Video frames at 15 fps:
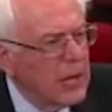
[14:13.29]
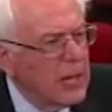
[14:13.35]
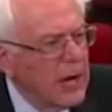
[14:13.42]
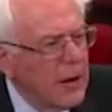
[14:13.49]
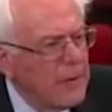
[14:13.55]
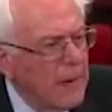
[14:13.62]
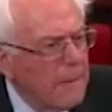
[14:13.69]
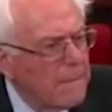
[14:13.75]
an
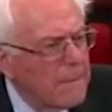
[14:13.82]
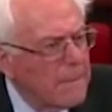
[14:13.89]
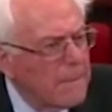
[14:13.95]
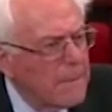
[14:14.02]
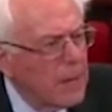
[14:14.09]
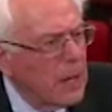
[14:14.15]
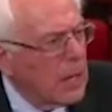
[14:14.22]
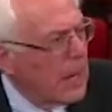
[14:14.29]
hour.
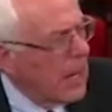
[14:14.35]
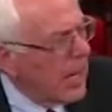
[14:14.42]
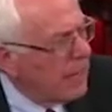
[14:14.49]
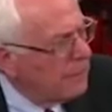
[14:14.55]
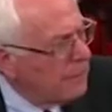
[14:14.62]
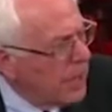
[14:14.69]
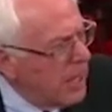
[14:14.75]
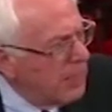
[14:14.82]

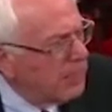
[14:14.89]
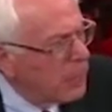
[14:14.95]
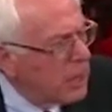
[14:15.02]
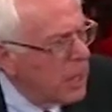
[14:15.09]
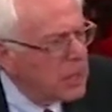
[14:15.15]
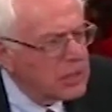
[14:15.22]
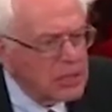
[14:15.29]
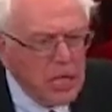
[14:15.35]
And people
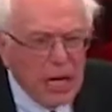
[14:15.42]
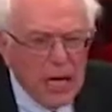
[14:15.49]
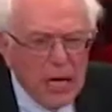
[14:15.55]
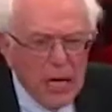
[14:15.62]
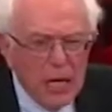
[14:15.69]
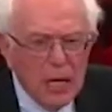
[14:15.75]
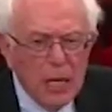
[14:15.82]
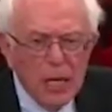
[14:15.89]
are
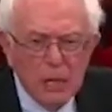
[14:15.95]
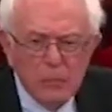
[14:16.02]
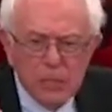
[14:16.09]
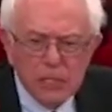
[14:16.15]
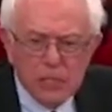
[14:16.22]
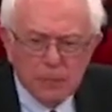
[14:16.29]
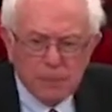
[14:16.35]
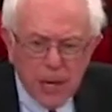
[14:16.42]
saying,
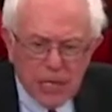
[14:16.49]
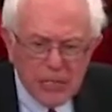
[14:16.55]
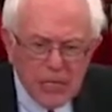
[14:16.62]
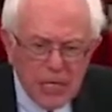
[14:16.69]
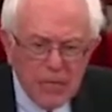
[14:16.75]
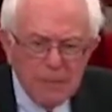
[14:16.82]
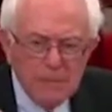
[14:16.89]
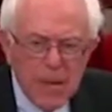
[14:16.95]
Mr.
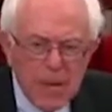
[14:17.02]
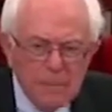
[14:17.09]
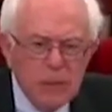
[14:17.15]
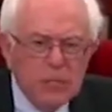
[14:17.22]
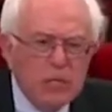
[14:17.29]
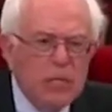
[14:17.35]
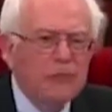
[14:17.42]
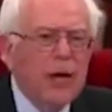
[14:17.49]
President,
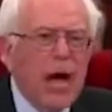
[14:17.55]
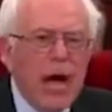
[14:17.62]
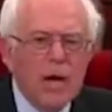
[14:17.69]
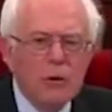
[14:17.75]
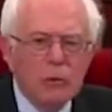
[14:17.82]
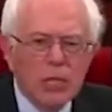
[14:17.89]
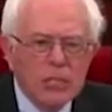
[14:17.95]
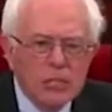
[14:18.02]
members of
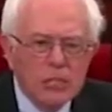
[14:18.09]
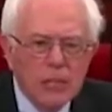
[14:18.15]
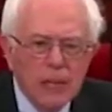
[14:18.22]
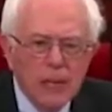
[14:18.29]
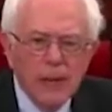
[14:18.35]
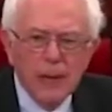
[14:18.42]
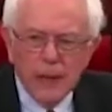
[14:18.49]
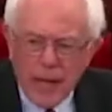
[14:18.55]
Congress,
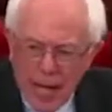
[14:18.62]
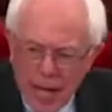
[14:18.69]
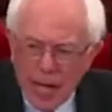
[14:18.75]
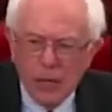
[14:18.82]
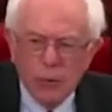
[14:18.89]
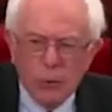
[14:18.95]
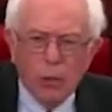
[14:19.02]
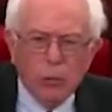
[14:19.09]

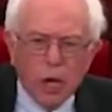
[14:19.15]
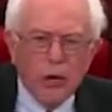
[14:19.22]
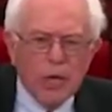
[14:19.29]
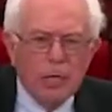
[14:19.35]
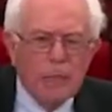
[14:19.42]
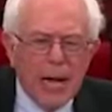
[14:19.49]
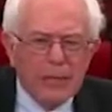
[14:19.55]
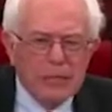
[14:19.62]
yeah, we're
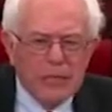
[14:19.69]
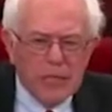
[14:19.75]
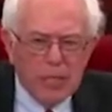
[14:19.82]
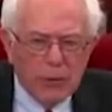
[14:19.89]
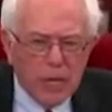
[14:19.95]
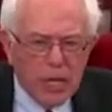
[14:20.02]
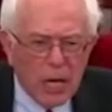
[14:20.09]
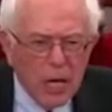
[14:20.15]
worried about
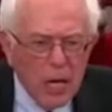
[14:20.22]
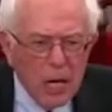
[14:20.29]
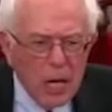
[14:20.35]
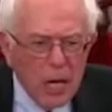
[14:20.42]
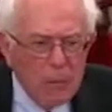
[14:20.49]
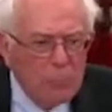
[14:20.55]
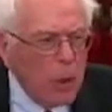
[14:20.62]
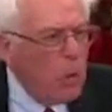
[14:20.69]
Syria,
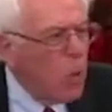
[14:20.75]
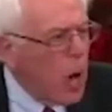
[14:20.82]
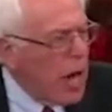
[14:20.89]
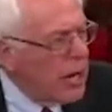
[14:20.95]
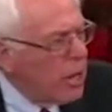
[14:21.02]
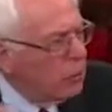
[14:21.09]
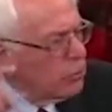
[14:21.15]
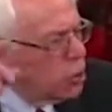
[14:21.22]
but
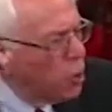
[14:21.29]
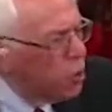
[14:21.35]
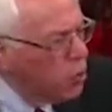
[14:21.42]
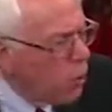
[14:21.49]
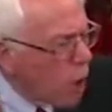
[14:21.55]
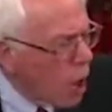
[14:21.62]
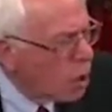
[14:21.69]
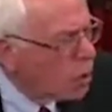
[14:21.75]
why don't you
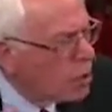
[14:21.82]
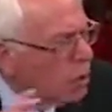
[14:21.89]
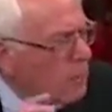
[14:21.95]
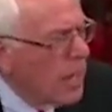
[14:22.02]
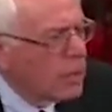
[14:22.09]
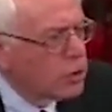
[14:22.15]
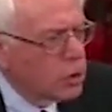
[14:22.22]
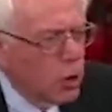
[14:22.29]
work to
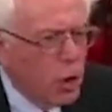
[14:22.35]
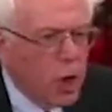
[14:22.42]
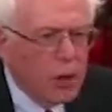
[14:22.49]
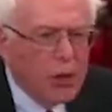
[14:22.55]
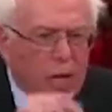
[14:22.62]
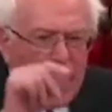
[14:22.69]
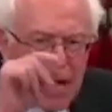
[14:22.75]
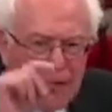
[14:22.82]
make
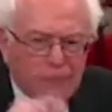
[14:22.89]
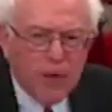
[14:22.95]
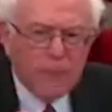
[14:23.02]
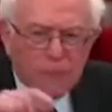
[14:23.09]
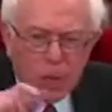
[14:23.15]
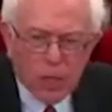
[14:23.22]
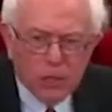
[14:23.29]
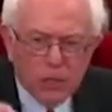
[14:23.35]
sure that every
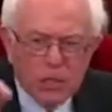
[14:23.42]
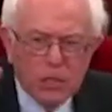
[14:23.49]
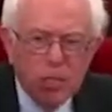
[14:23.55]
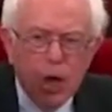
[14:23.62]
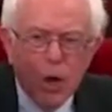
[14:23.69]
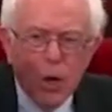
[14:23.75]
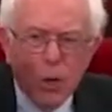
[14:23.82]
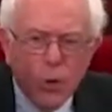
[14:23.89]

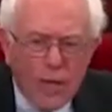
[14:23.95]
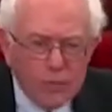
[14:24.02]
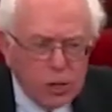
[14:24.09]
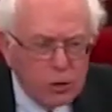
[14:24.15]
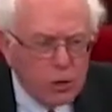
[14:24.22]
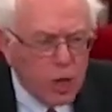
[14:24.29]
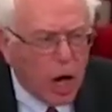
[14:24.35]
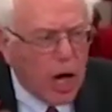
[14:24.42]
person who has
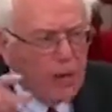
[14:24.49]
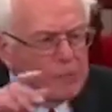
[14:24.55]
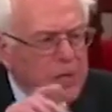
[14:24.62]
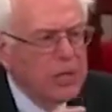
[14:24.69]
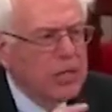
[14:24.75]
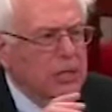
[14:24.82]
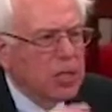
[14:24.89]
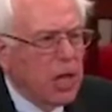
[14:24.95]
a job
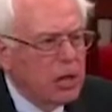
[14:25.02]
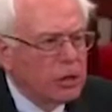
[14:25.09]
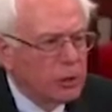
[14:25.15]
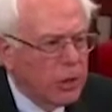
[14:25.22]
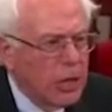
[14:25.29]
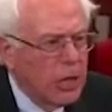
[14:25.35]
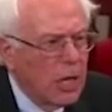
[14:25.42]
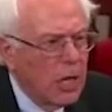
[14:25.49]
in this
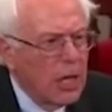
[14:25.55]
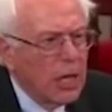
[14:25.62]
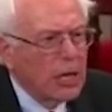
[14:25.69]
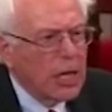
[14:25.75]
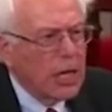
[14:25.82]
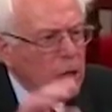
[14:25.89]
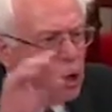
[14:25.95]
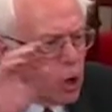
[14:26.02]
country
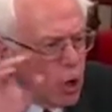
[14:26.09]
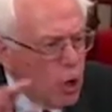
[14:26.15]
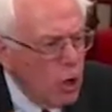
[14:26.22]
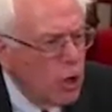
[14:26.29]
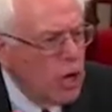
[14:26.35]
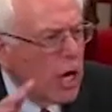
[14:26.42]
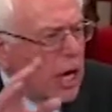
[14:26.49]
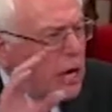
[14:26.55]
can
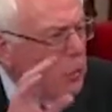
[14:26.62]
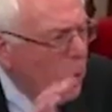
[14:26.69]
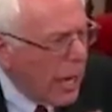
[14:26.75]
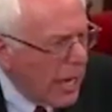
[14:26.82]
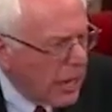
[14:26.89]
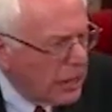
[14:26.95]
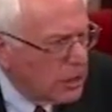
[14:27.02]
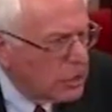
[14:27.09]
earn a
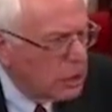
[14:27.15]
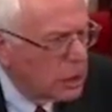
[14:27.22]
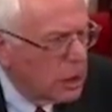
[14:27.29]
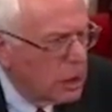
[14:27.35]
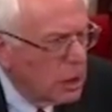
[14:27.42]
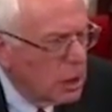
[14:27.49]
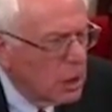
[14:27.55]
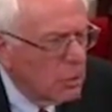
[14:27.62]
wage
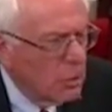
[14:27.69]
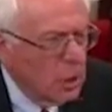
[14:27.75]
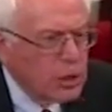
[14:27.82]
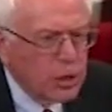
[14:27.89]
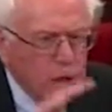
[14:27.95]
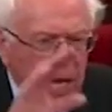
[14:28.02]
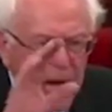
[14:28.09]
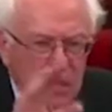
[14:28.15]

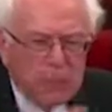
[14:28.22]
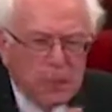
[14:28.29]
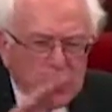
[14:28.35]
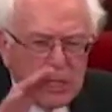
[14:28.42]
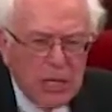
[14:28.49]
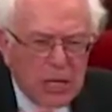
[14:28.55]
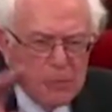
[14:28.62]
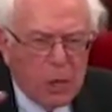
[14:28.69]
which
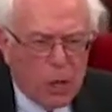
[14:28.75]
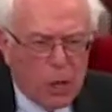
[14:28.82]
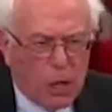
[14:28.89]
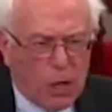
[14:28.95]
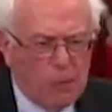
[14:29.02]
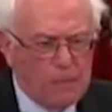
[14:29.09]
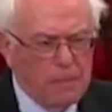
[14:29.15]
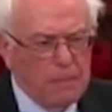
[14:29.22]
enables him or
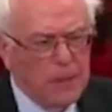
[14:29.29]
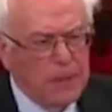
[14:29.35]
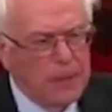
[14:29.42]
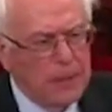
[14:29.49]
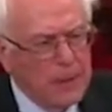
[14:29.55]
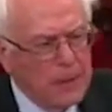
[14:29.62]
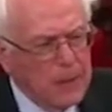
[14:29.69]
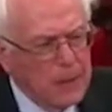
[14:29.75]
her
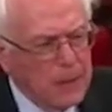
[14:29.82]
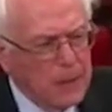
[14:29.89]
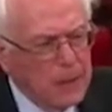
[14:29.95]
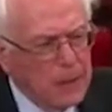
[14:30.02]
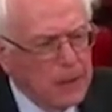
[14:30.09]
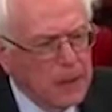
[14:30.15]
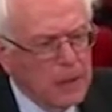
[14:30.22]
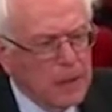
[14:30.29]

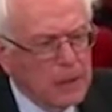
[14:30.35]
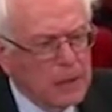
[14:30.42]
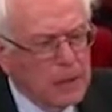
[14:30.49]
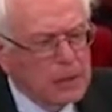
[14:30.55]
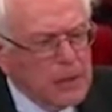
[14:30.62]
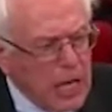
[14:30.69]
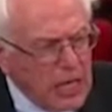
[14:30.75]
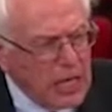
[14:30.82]

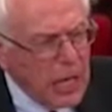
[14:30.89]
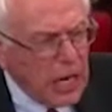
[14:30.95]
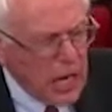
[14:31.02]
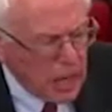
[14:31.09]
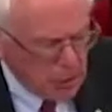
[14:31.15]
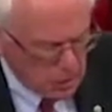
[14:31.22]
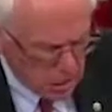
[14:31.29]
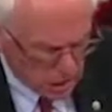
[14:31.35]
to take
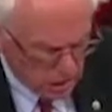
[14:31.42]
care